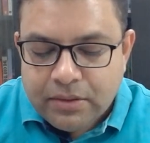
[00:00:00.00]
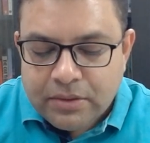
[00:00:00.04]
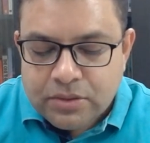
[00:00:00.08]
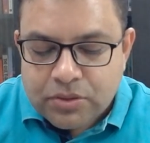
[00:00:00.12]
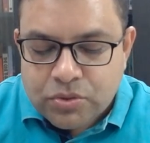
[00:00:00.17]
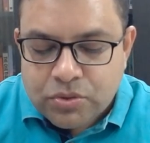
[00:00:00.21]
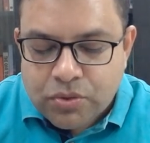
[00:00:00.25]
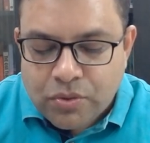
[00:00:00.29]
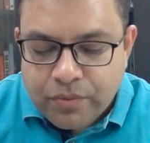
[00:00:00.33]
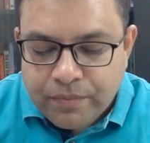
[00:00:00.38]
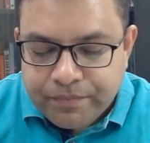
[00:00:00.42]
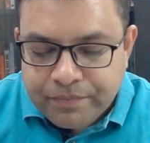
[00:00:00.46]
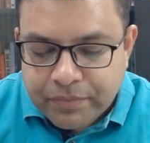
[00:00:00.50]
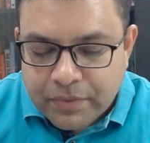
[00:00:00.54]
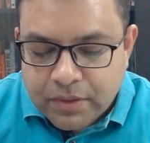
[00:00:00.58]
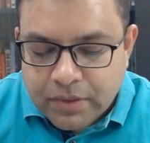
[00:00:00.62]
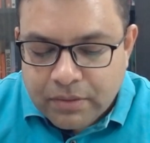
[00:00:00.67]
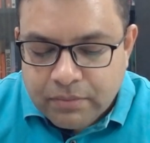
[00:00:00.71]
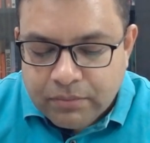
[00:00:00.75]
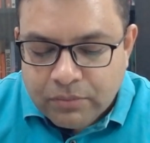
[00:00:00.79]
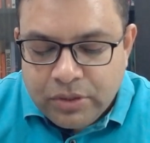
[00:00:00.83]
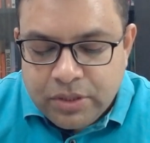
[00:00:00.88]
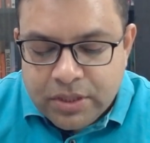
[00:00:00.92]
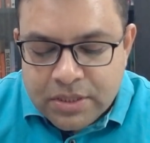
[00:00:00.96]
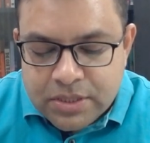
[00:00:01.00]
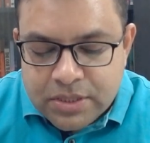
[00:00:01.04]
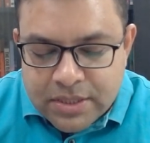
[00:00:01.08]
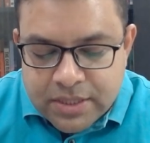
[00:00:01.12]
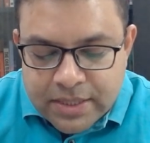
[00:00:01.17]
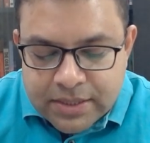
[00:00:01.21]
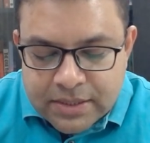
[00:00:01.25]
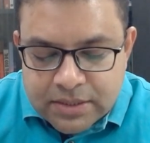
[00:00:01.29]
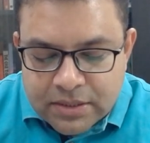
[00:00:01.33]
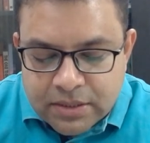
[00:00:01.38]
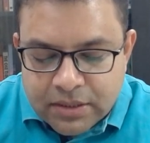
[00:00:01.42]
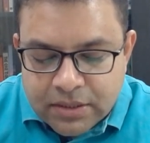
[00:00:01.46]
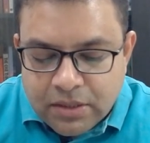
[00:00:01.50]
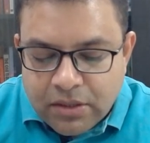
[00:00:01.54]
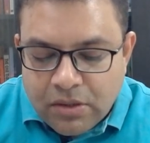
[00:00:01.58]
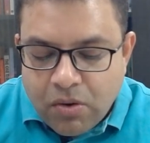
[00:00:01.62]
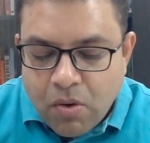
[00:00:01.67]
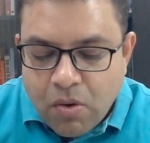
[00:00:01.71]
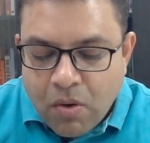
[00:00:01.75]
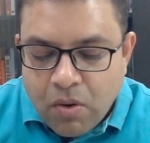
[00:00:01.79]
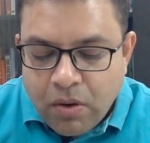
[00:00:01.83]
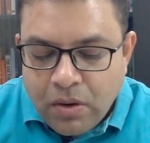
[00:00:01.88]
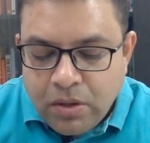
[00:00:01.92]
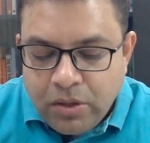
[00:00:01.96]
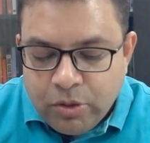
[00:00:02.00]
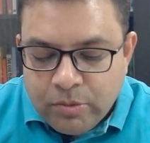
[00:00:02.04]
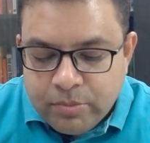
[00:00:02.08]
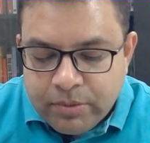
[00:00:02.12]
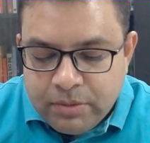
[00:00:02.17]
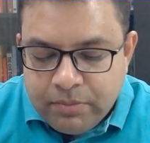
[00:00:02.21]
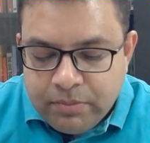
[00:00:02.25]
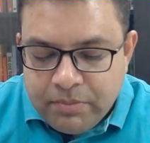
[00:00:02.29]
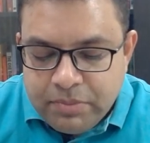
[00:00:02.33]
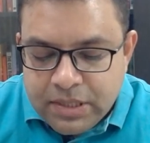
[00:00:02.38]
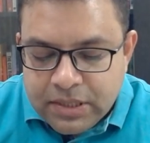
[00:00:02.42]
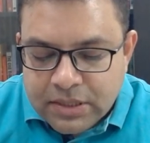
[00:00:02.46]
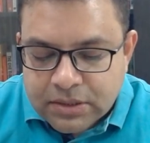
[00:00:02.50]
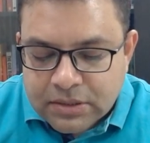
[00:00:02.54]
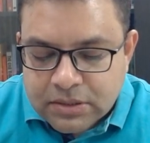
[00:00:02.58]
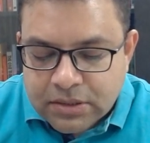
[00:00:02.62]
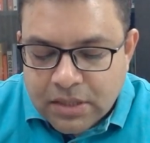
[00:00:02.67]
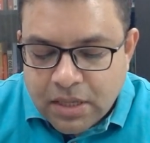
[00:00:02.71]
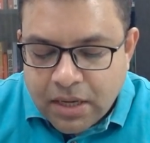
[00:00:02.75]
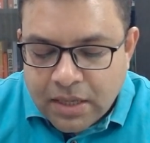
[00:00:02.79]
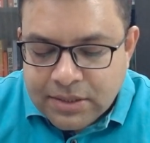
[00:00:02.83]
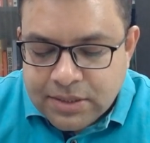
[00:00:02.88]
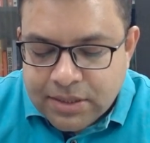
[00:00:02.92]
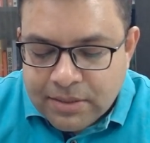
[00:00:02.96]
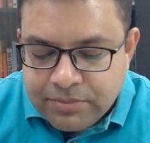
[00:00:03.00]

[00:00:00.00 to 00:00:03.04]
so buddha says all human beings are